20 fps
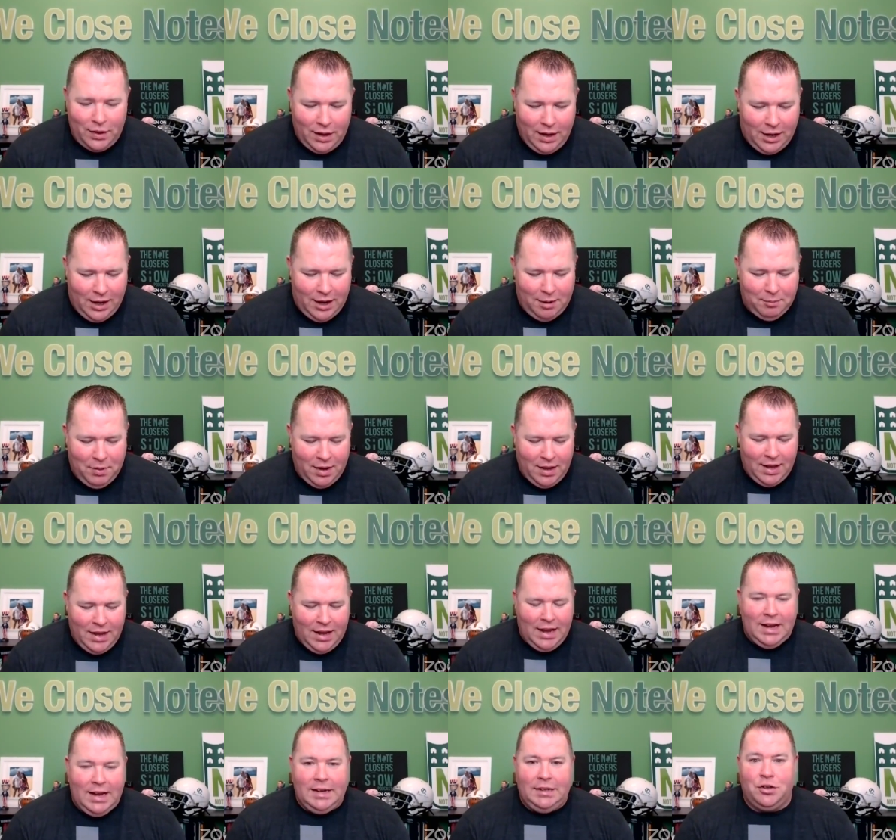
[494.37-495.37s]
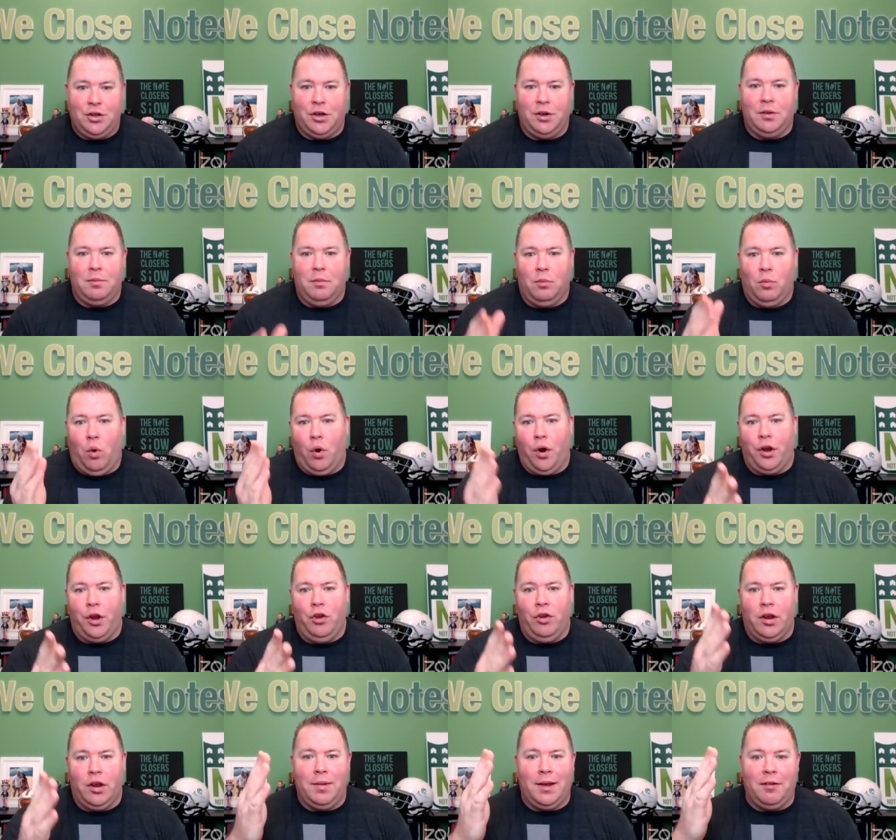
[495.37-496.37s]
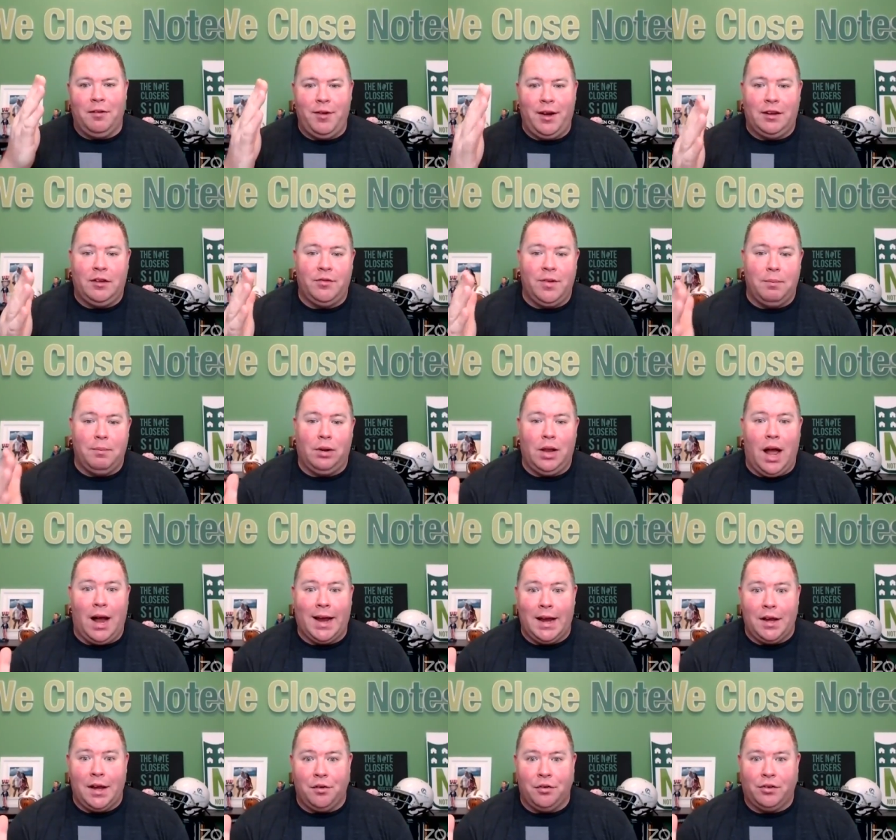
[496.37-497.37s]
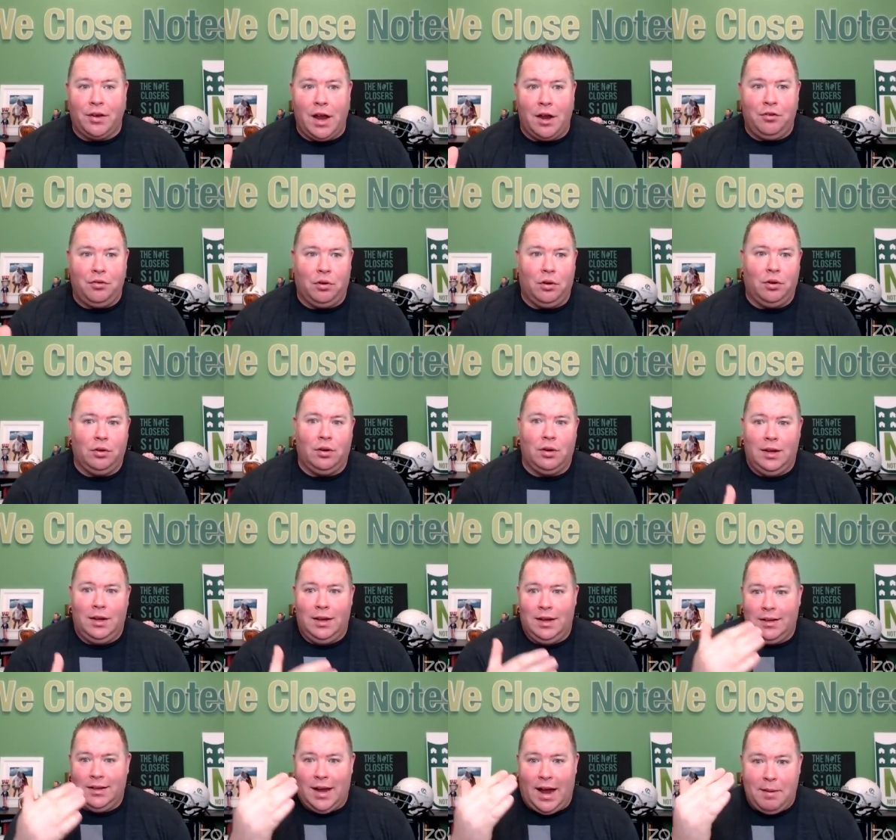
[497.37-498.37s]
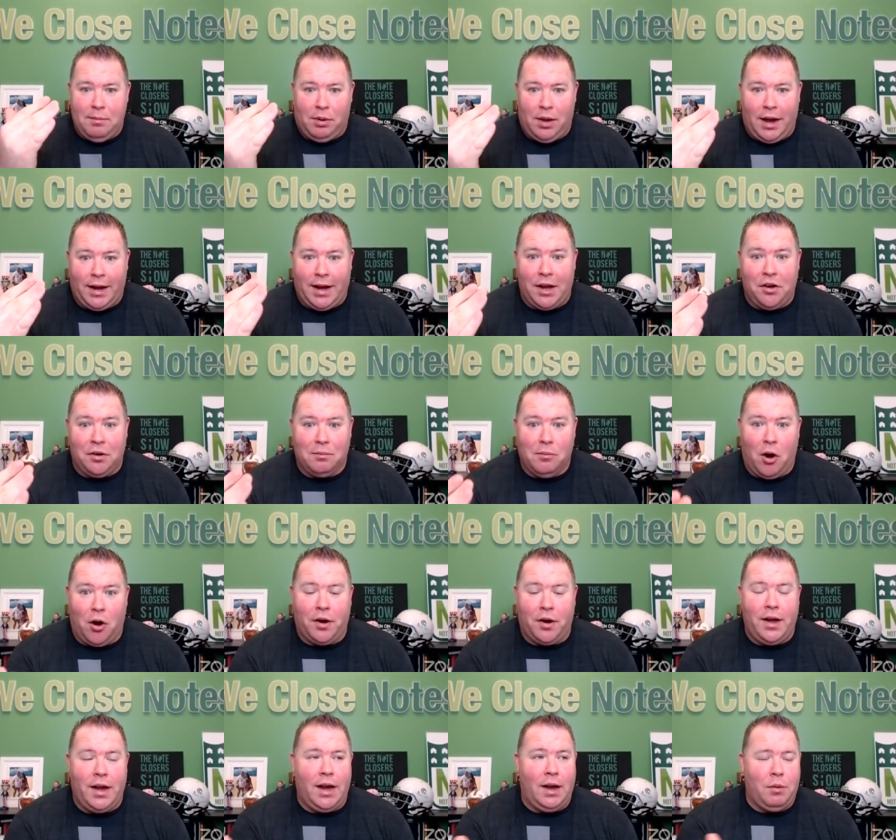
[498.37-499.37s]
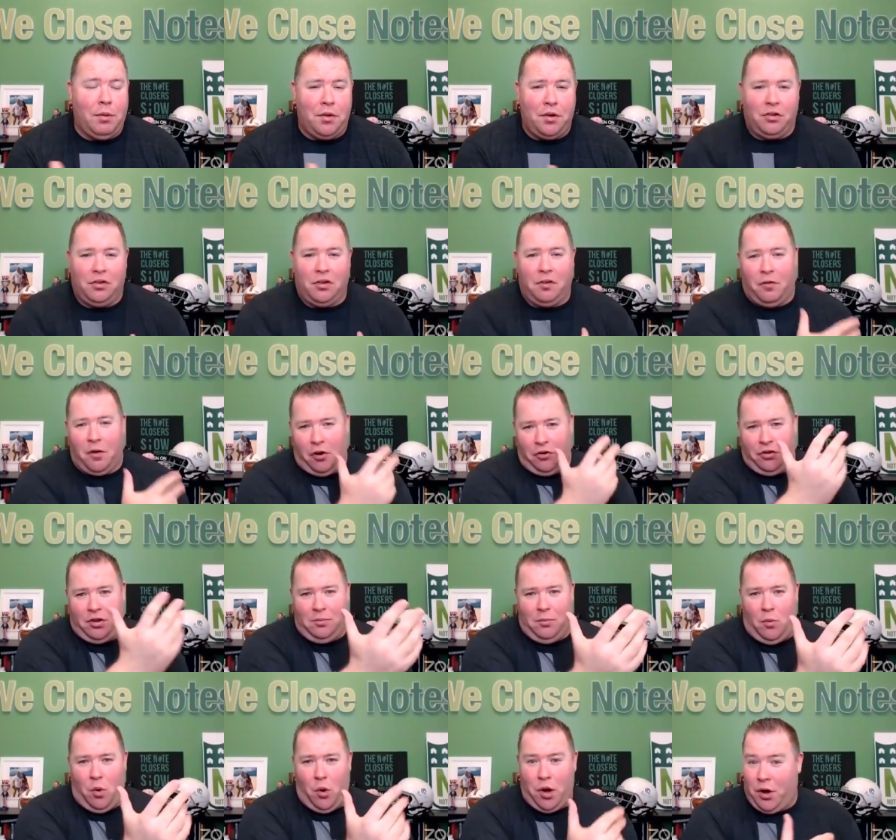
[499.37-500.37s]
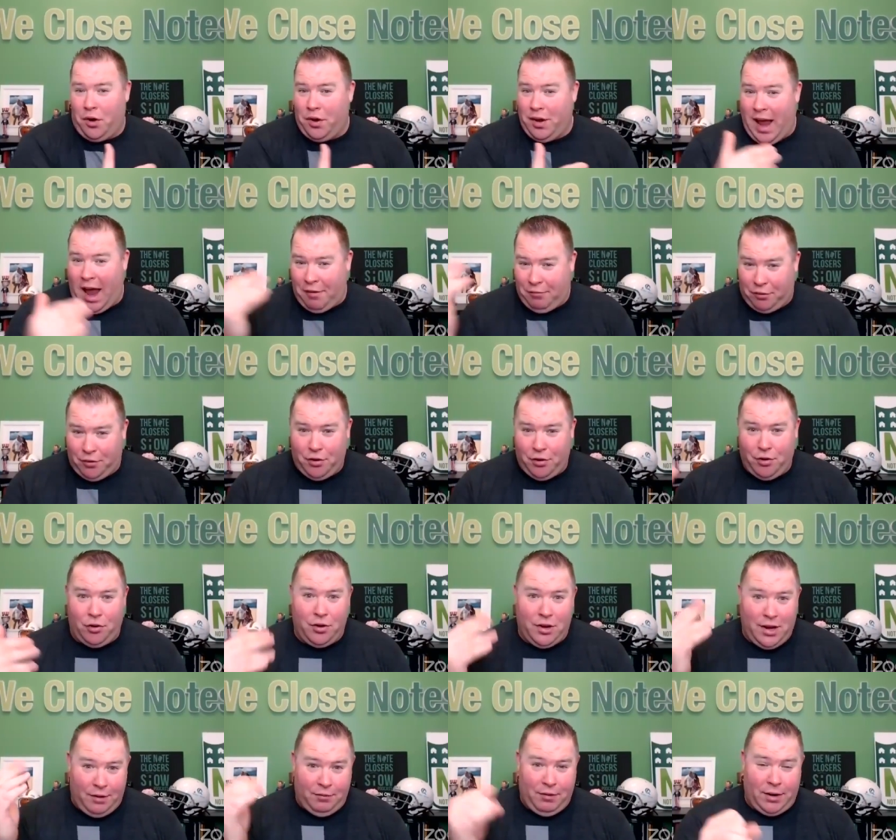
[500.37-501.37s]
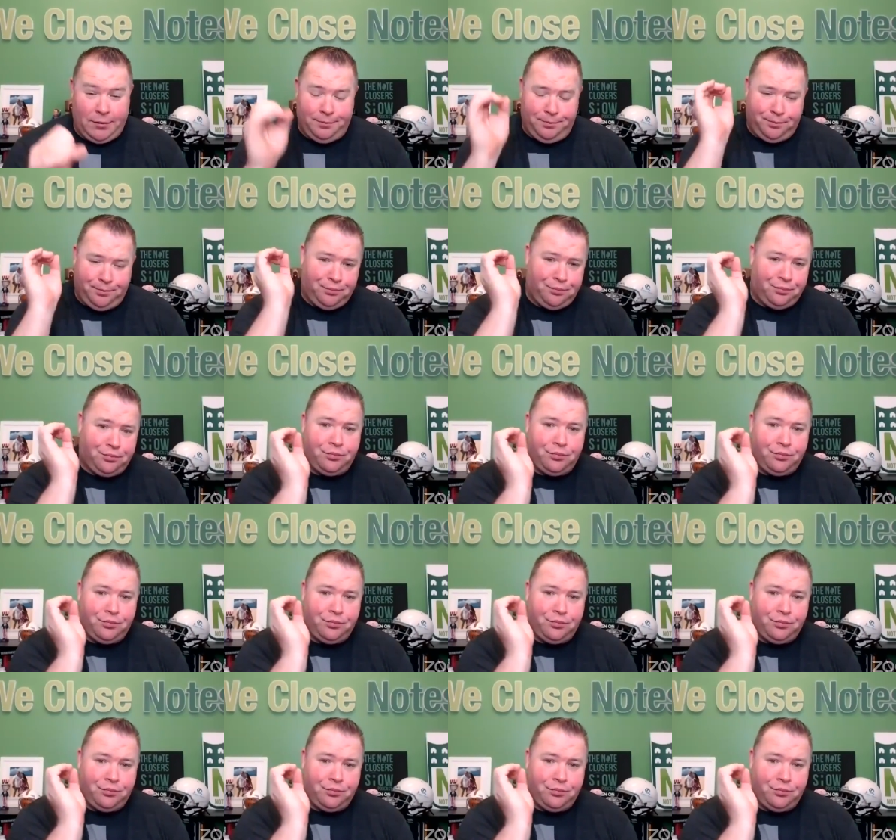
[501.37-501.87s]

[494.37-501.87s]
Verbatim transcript: Um, and so the more you can be effective at blocking your schedule, time blocking your marketing, whether it's the first in the morning or the afternoon, or the evening,